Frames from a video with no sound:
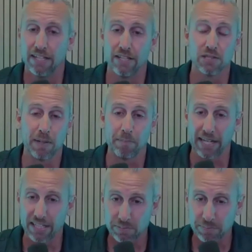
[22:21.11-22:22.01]
here's my
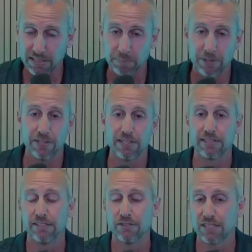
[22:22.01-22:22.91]
management
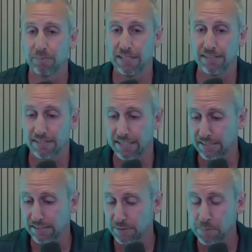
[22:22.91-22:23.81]
experience, here's some of these
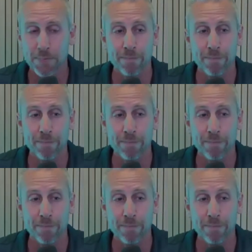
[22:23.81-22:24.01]
things.